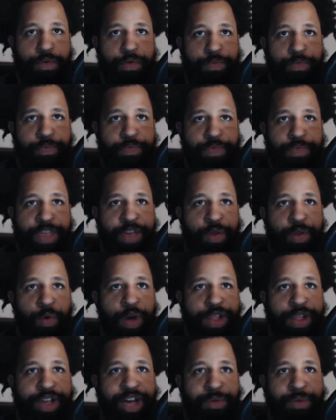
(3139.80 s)
Yeah, there was
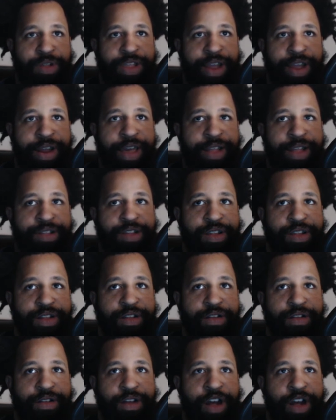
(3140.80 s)
a couple 10-8s,
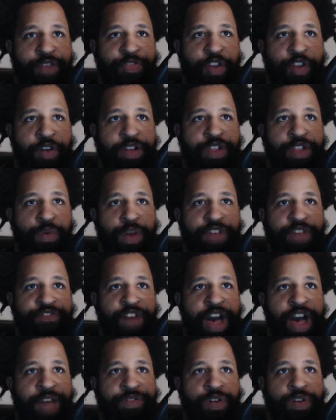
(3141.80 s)
a
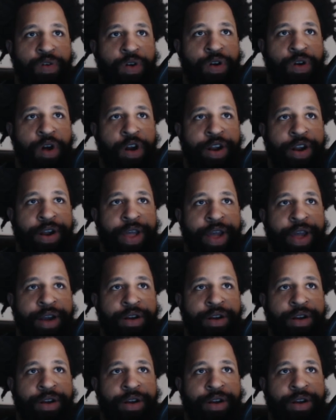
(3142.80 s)
30-25 scorecard in there.